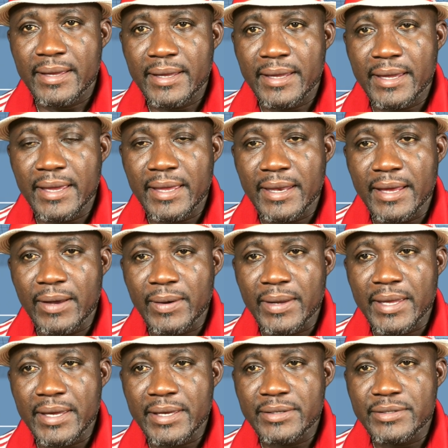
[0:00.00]
get our
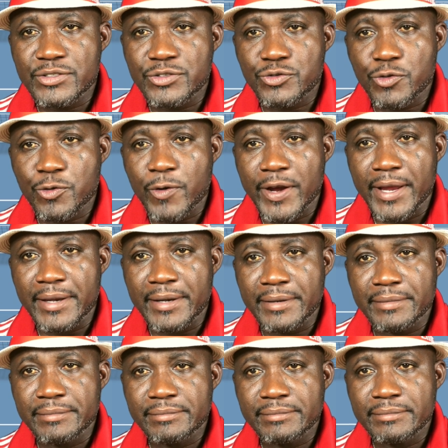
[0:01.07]
kids trained
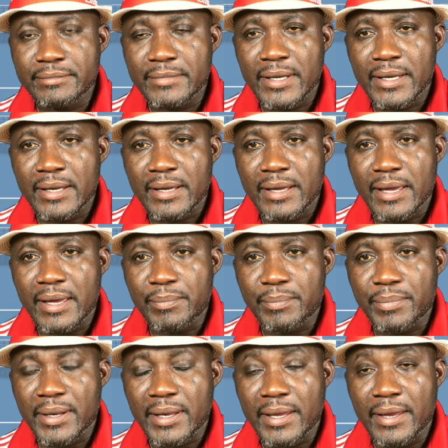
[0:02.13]
in
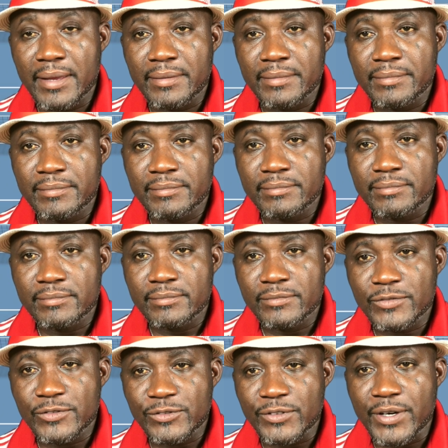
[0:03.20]
playing
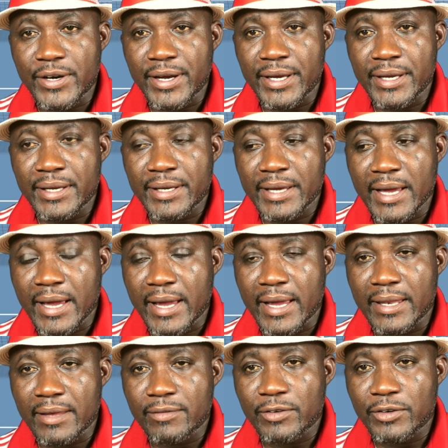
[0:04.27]
very high
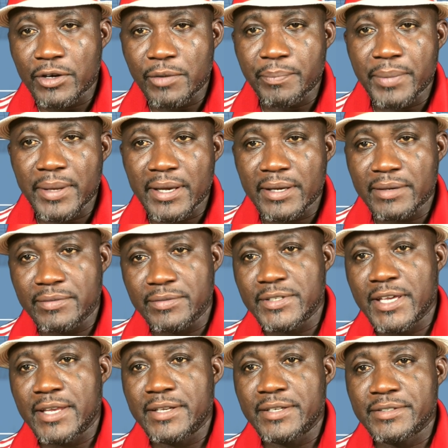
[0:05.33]
level competitive
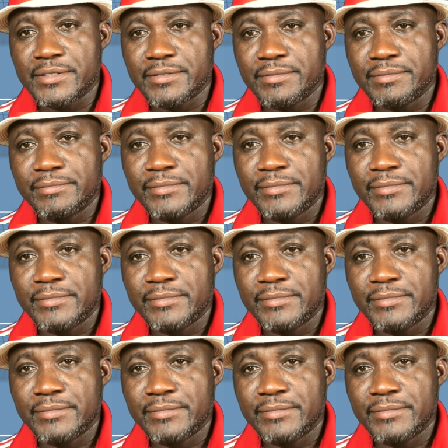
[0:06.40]
tennis.